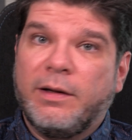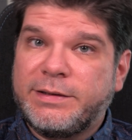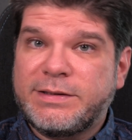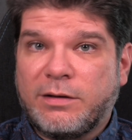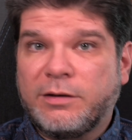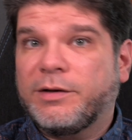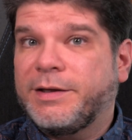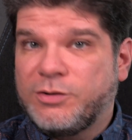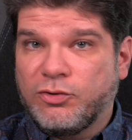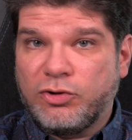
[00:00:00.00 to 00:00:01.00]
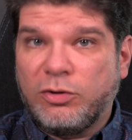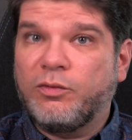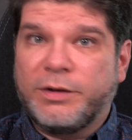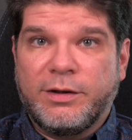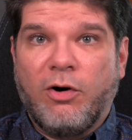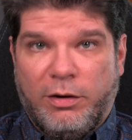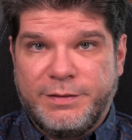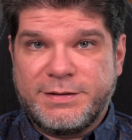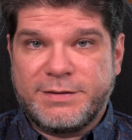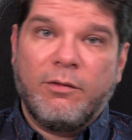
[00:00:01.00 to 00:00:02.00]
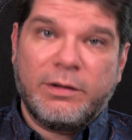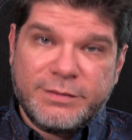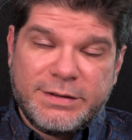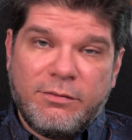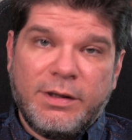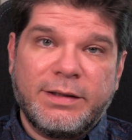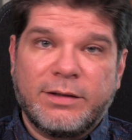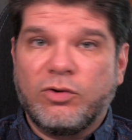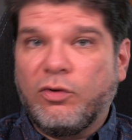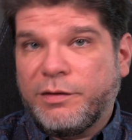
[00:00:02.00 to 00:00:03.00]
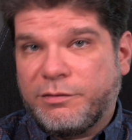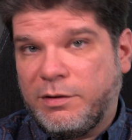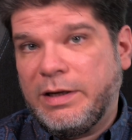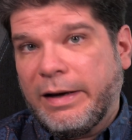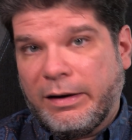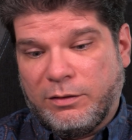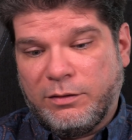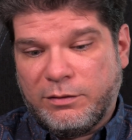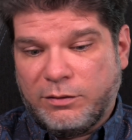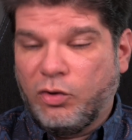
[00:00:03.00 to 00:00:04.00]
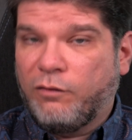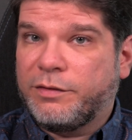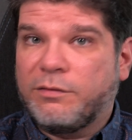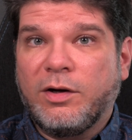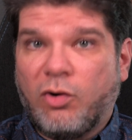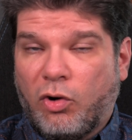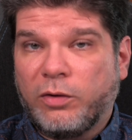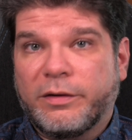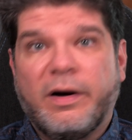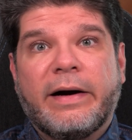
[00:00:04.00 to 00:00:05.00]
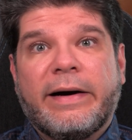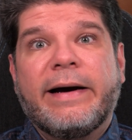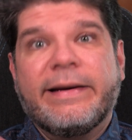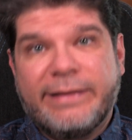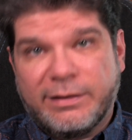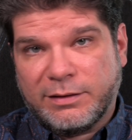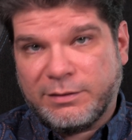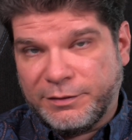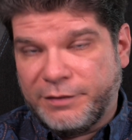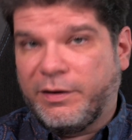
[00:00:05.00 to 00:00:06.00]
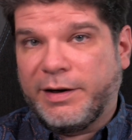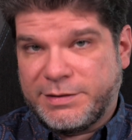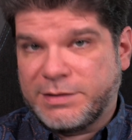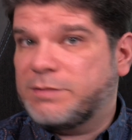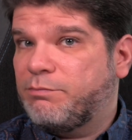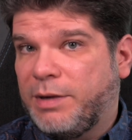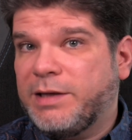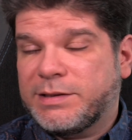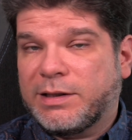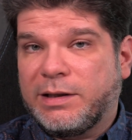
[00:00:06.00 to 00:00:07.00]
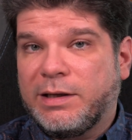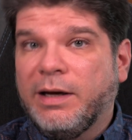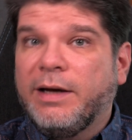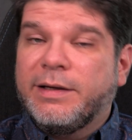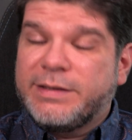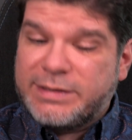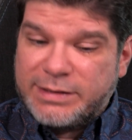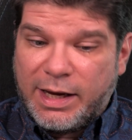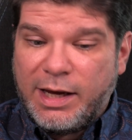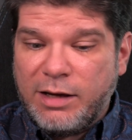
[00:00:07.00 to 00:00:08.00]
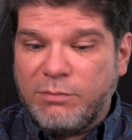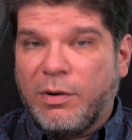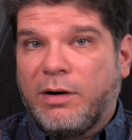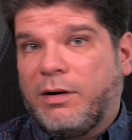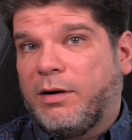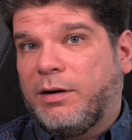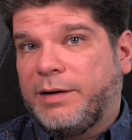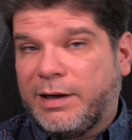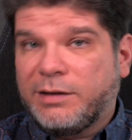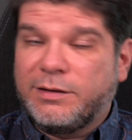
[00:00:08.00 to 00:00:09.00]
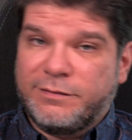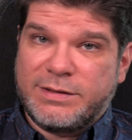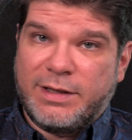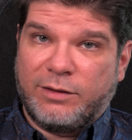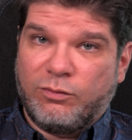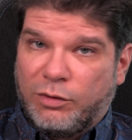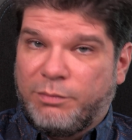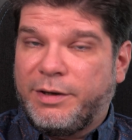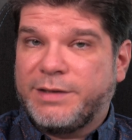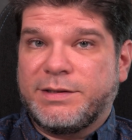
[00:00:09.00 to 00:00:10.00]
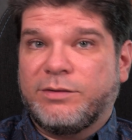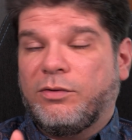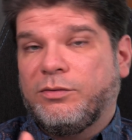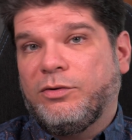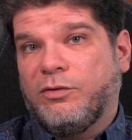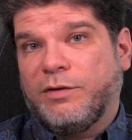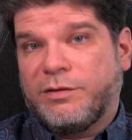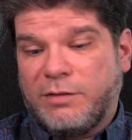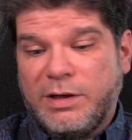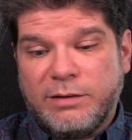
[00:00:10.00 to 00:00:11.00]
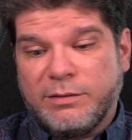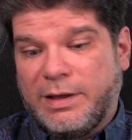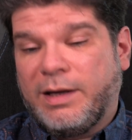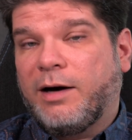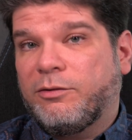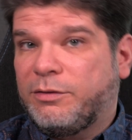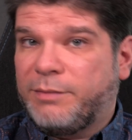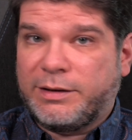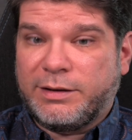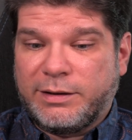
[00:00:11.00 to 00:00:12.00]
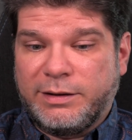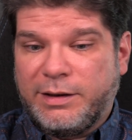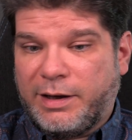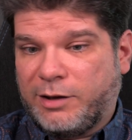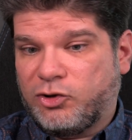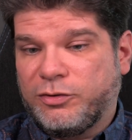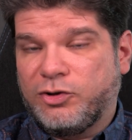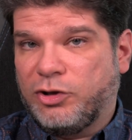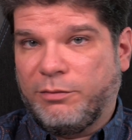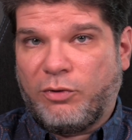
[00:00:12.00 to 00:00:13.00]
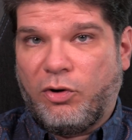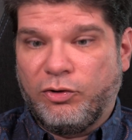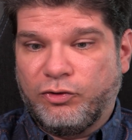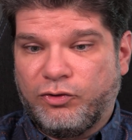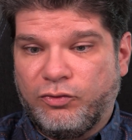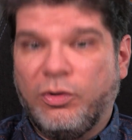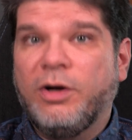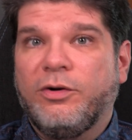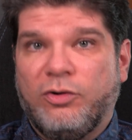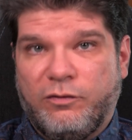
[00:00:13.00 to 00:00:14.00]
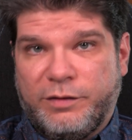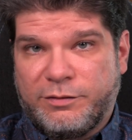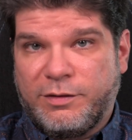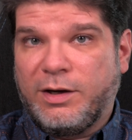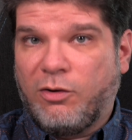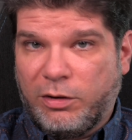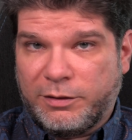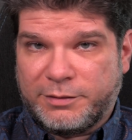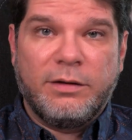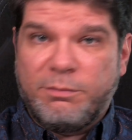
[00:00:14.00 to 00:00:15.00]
Let's start, as usual, with the cons. Well, considering that Nova 3 and Nova 3 Color are identical devices, basically, same uh, negatives that were present on Nova 3, they automatically actually jump onto Nova 3 color.